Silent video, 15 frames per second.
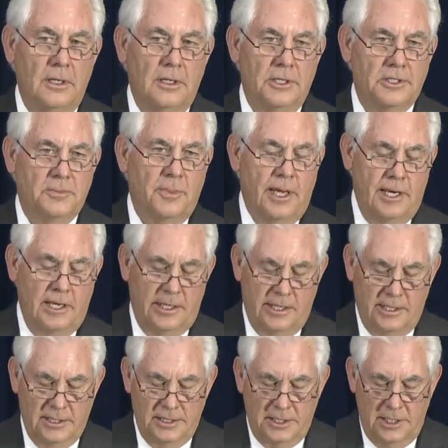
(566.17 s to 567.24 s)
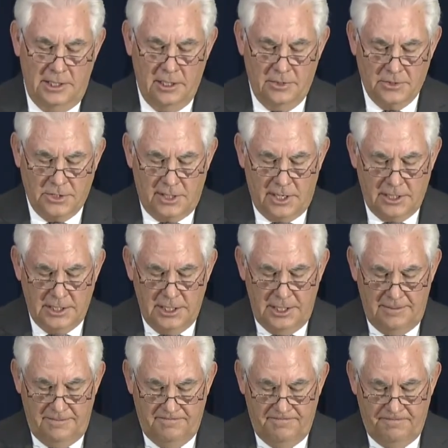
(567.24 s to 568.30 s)
Hispanic and Latinos on our
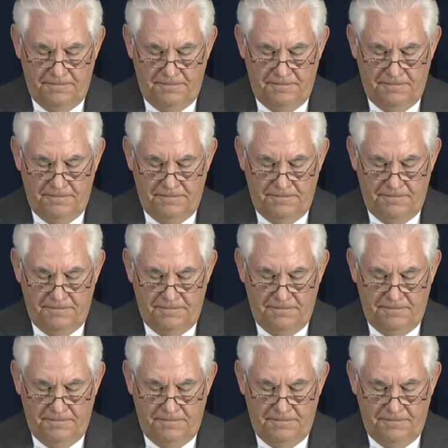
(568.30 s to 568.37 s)
team.